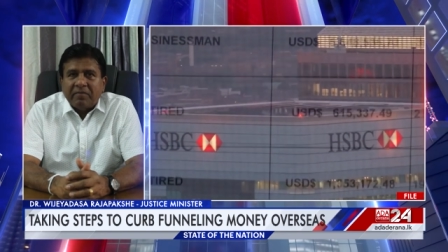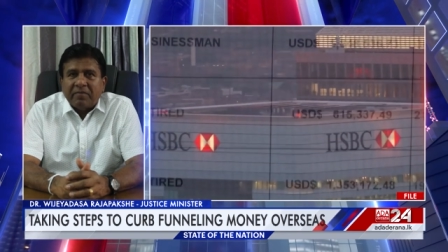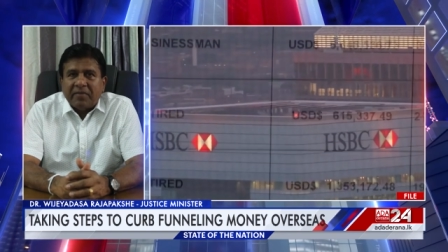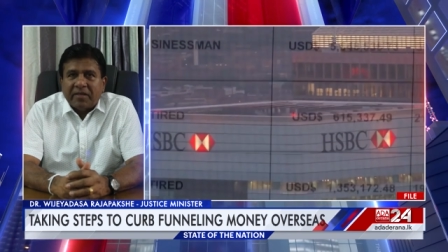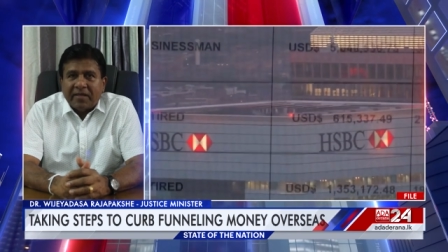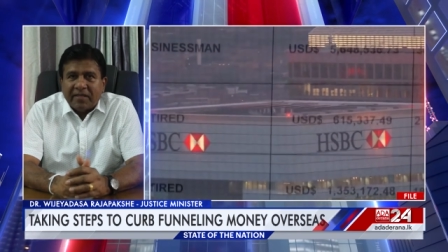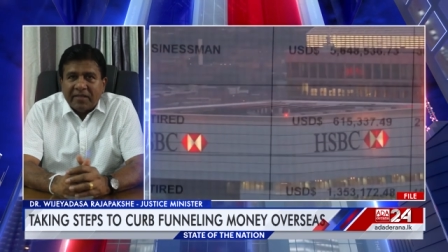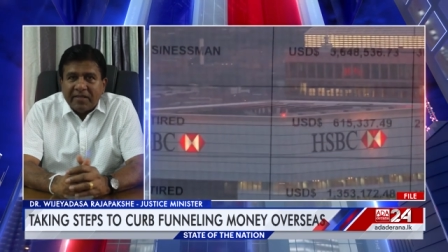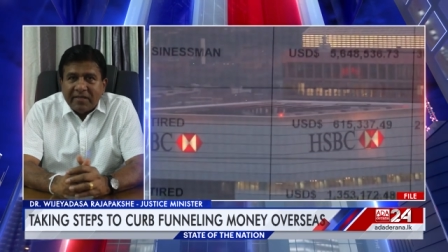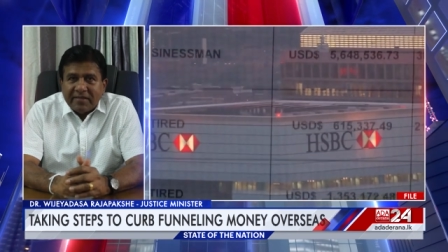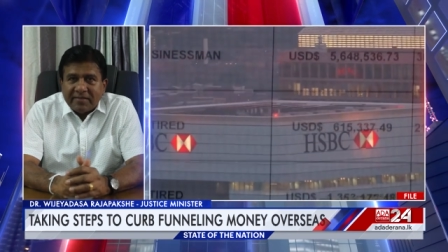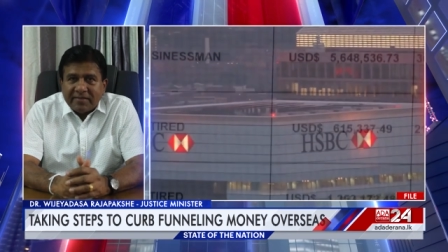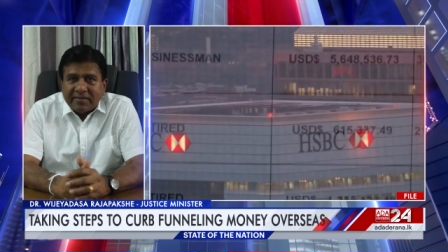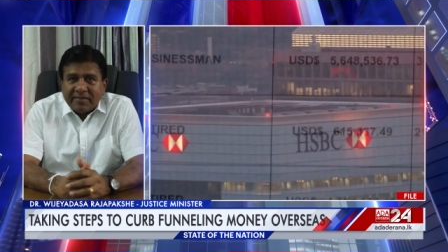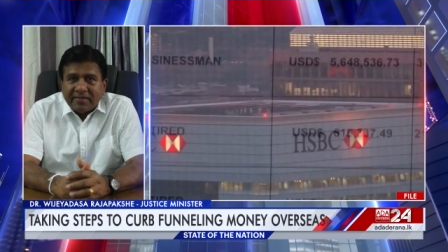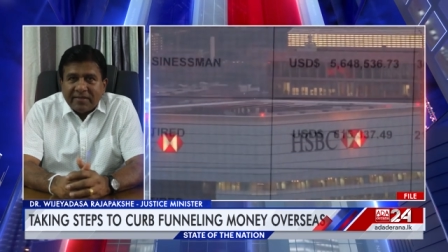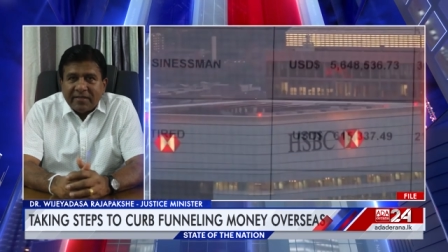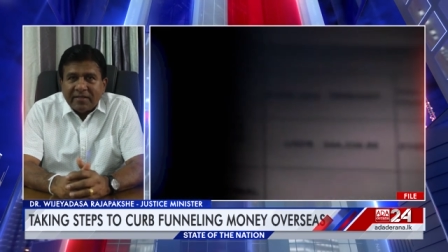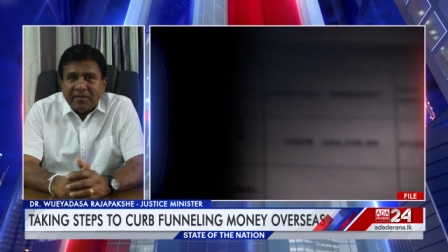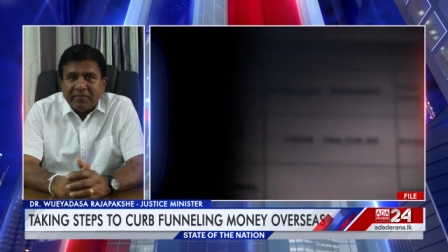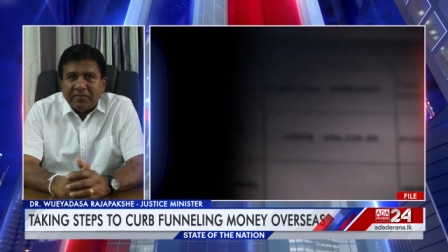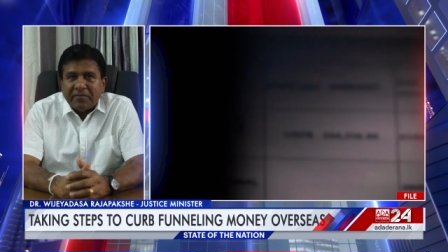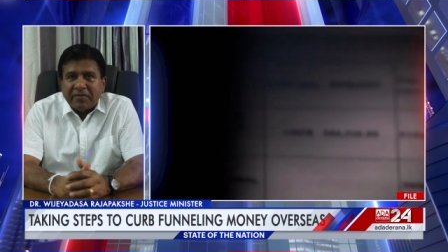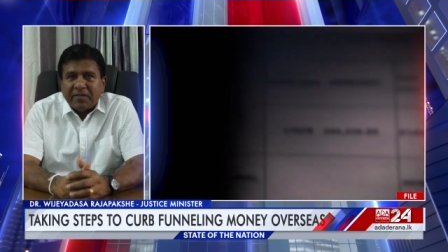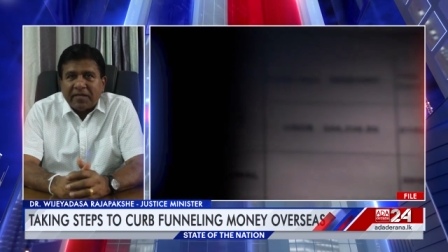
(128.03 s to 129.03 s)
But at the
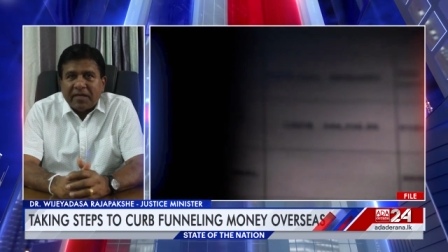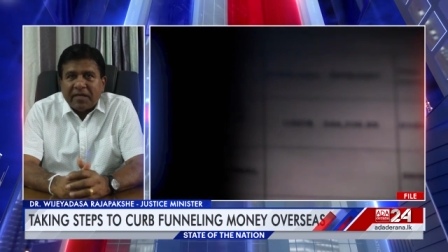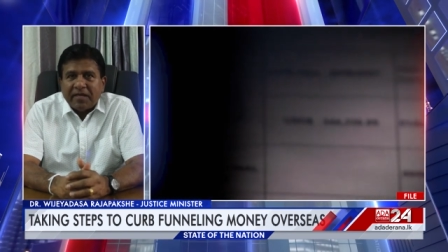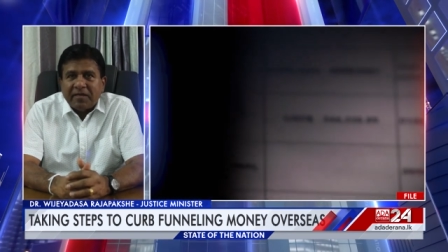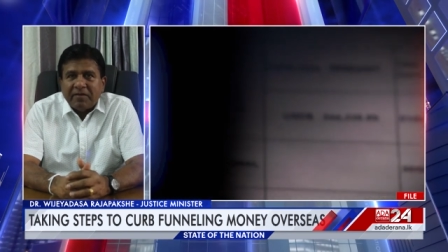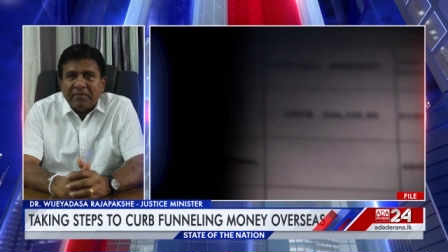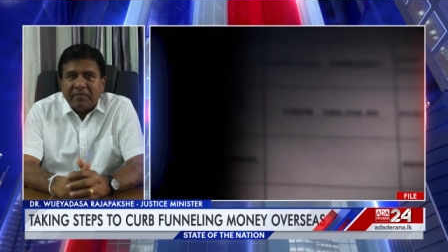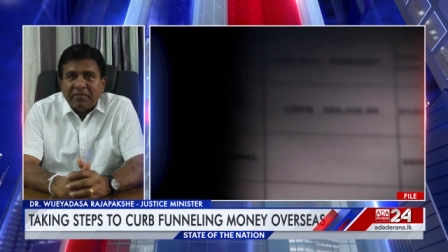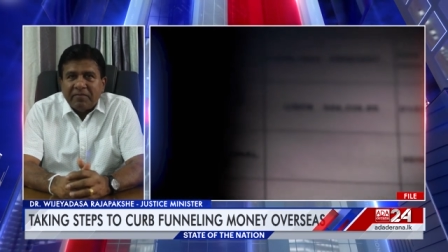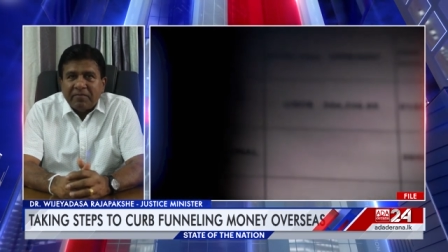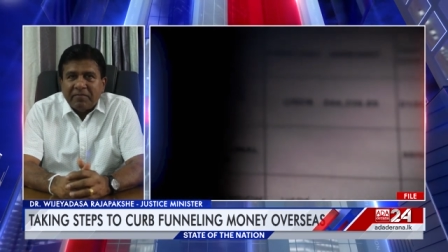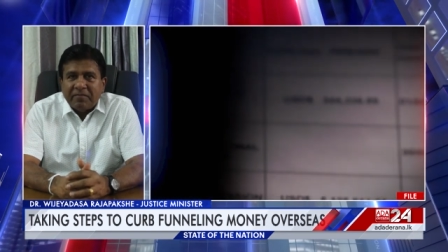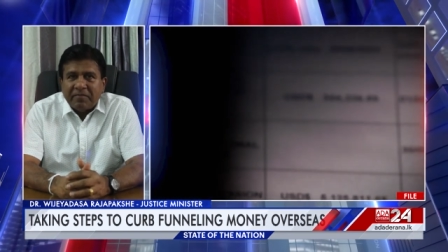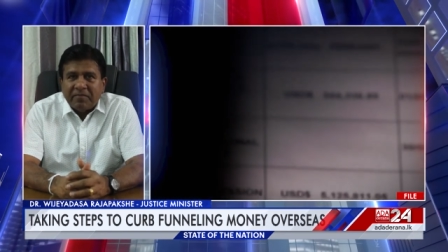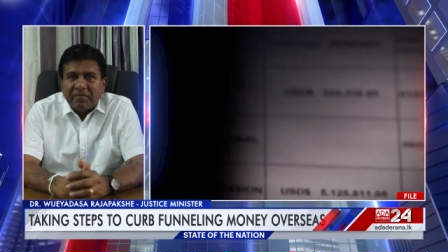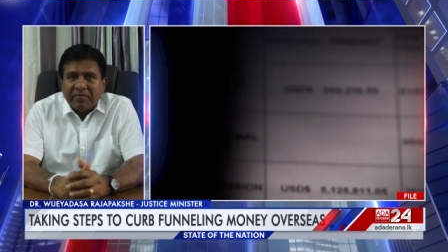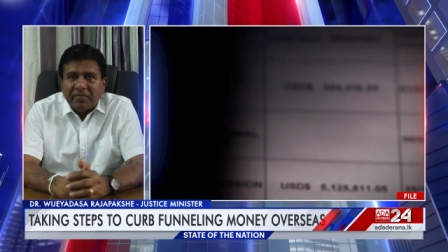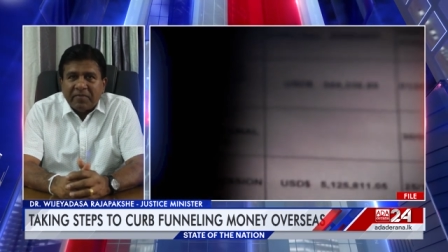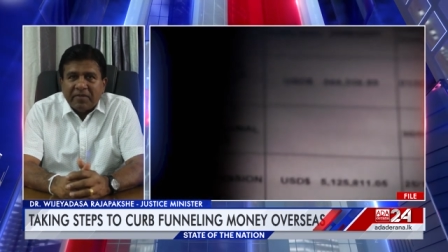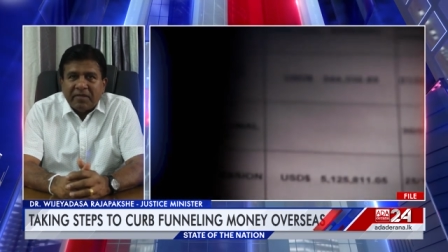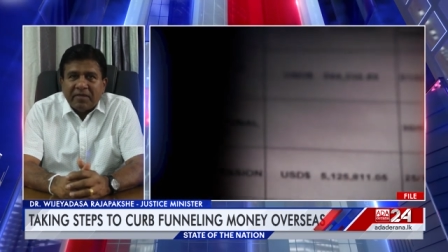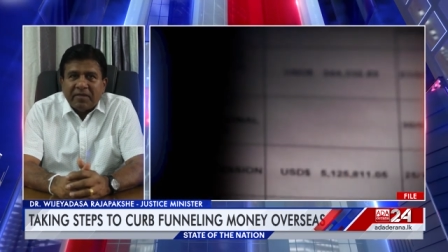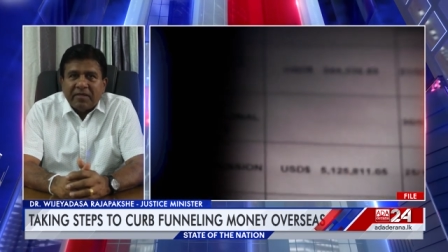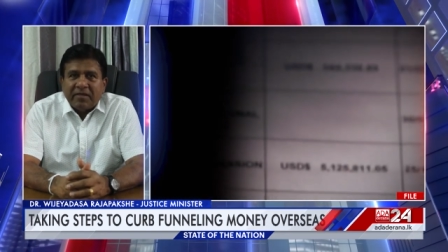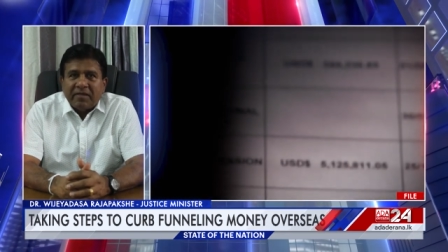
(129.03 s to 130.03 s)
same time,
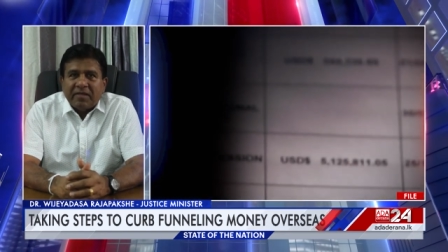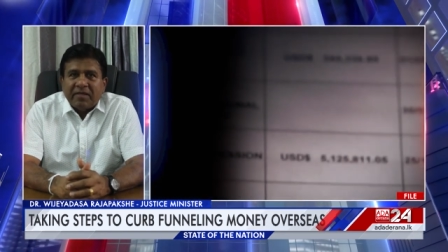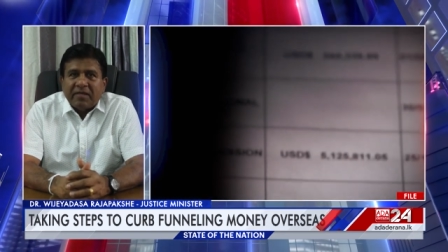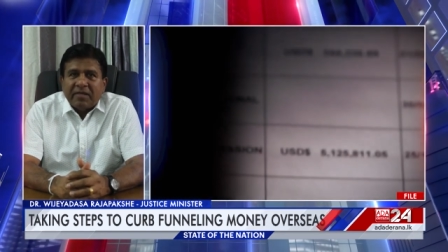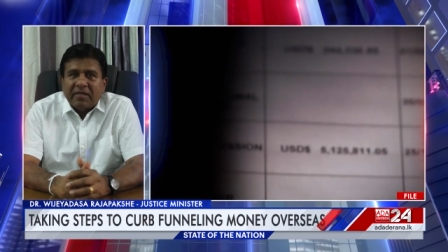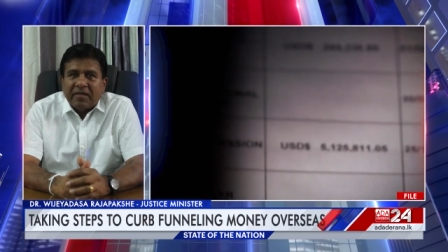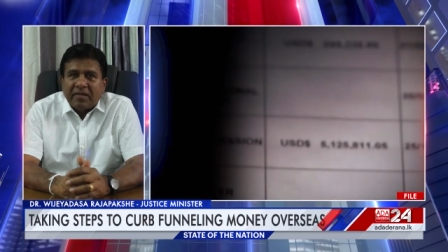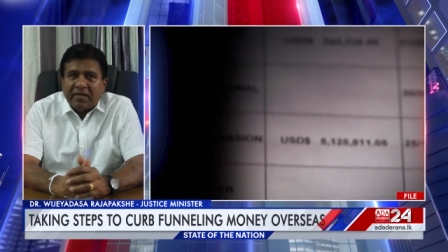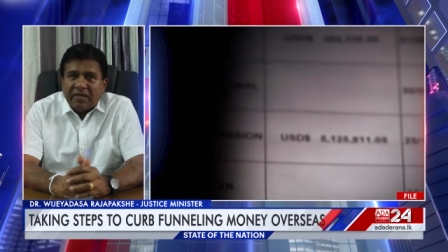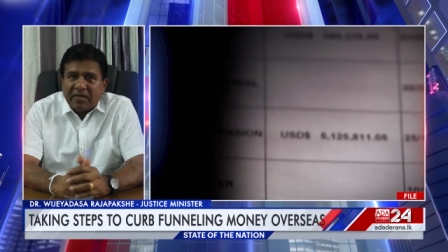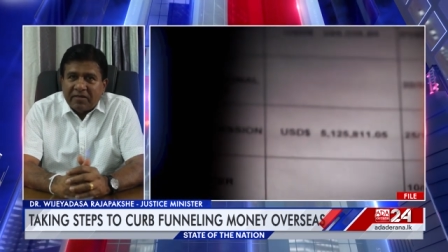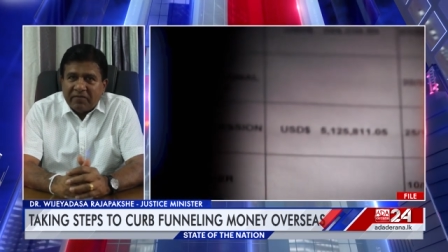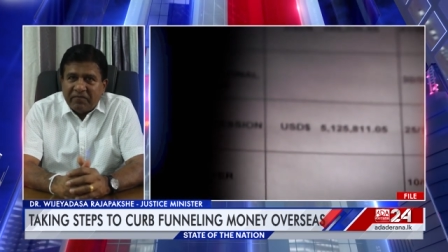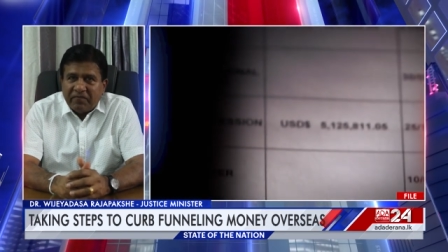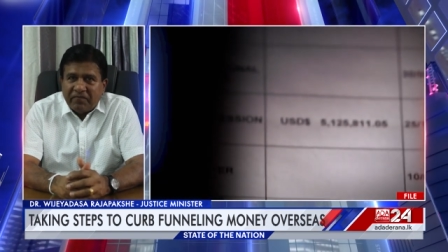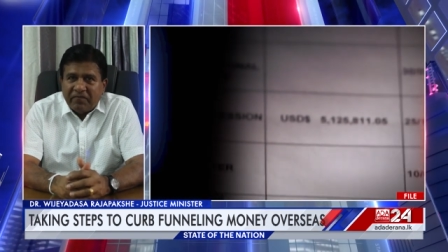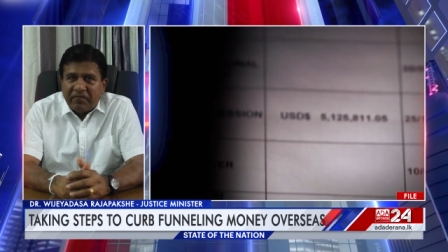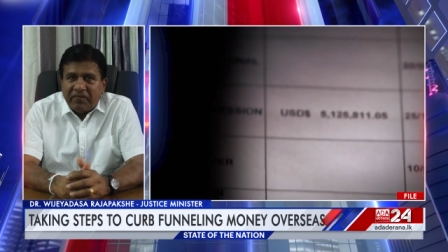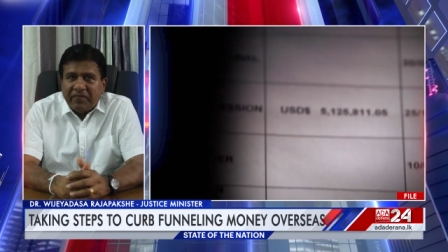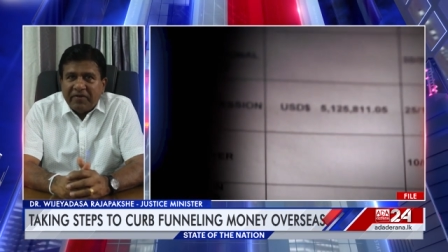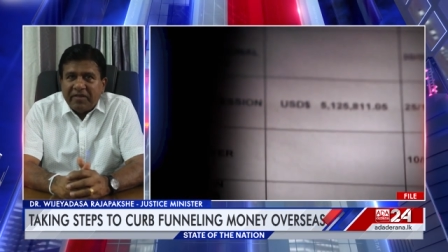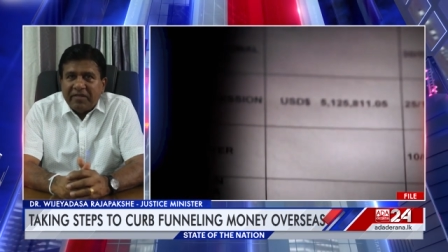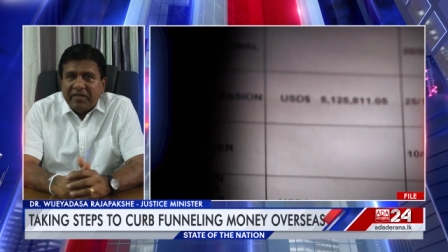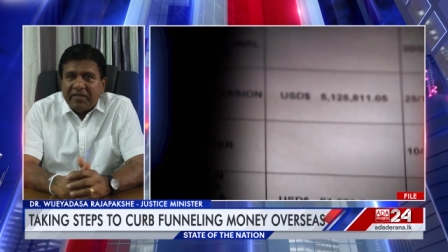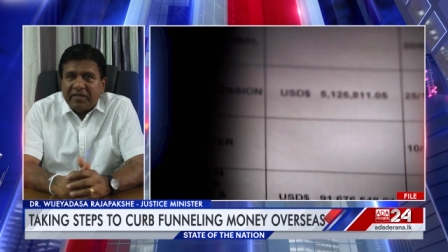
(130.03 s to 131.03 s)

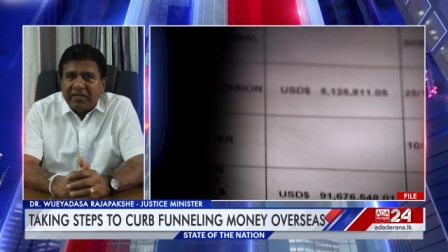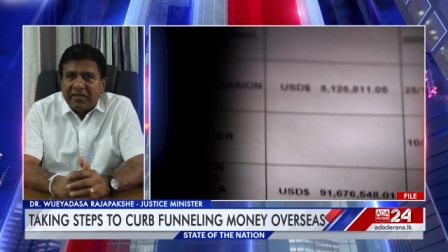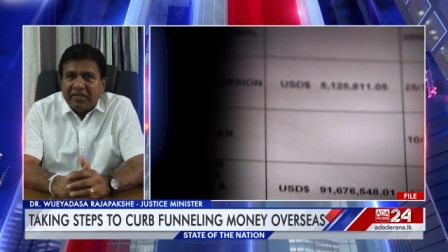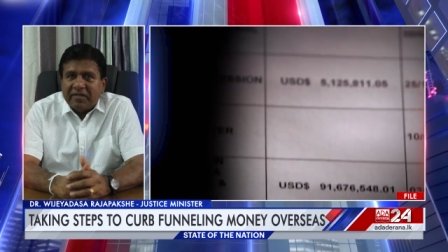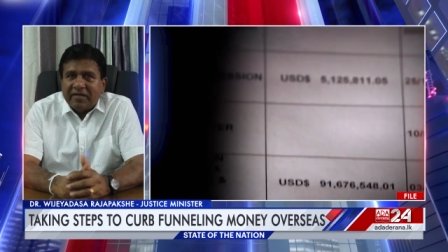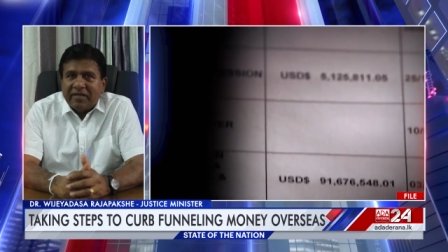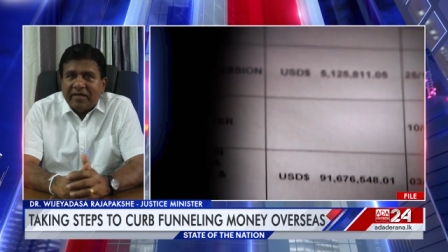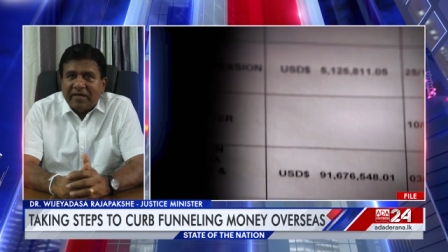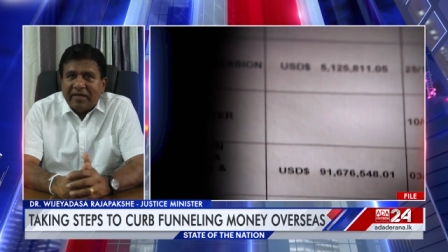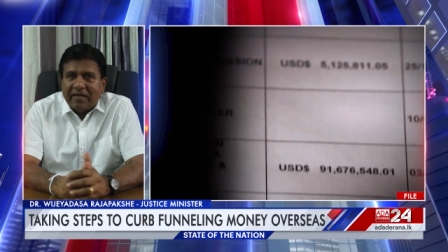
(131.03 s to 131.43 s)
every